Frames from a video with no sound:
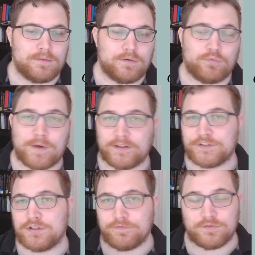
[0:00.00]

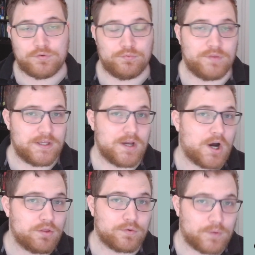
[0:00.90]
relative to the
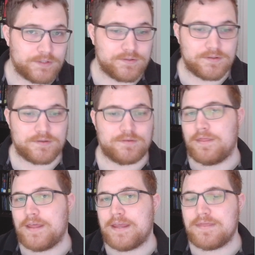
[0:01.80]
other ones,
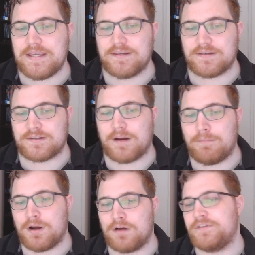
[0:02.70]
then the
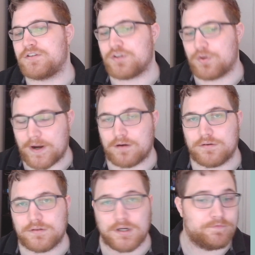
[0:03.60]
sum of the
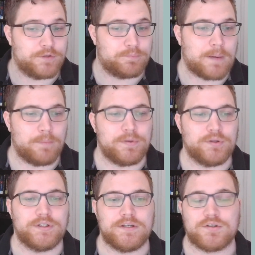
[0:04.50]
squares of the
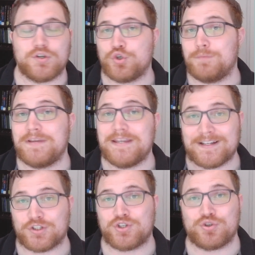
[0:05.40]
probabilities should be
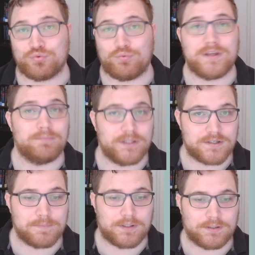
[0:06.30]
extremely
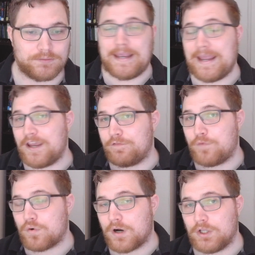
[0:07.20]
small. And
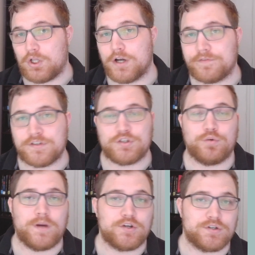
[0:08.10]
for a lot of
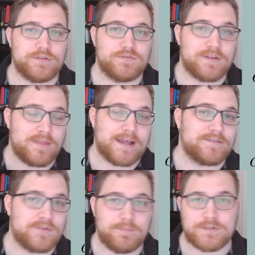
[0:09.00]
situations,
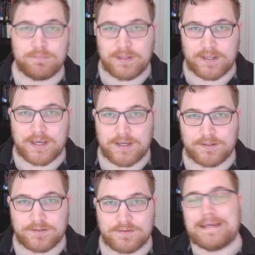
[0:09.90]
that seems to be the
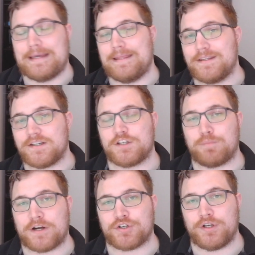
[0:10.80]
case. This
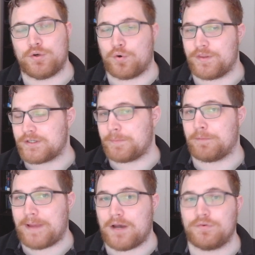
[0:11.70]
expression, or this upper
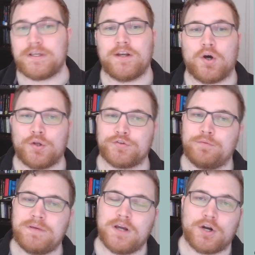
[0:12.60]
bound, can also
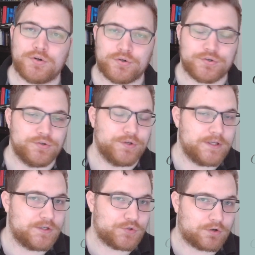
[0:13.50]
be understood
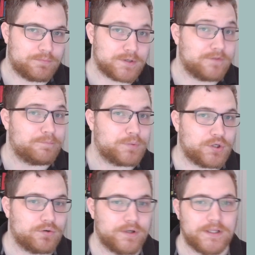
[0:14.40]
in terms of
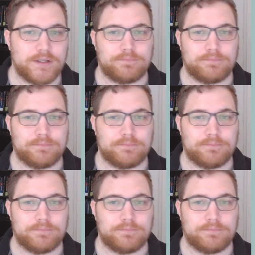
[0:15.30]
purity.